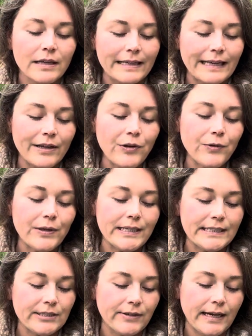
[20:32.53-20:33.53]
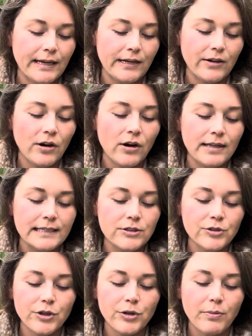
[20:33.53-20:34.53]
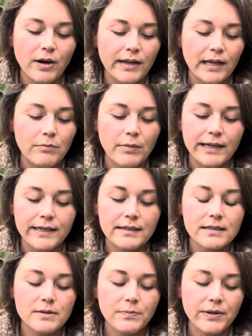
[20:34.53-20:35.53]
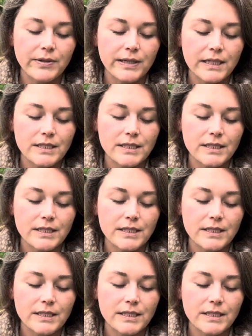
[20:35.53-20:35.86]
Can you integrate it all into your body, mind, and spirit?